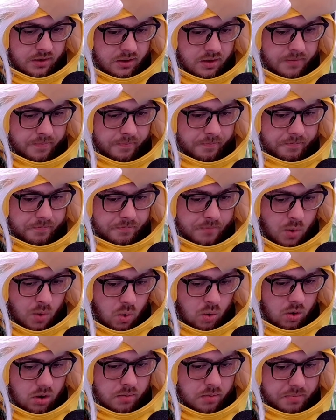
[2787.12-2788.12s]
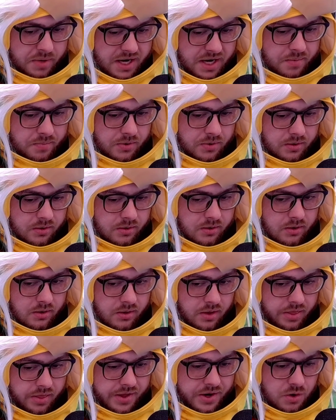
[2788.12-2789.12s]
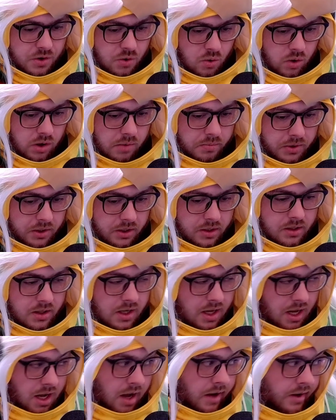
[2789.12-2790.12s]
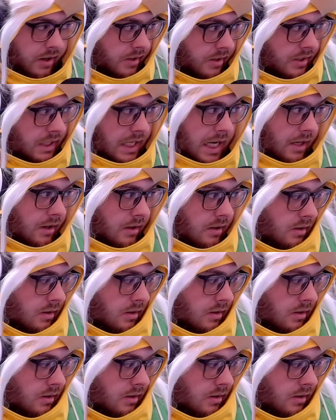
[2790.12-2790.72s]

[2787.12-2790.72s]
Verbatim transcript: more people than normal on his neck.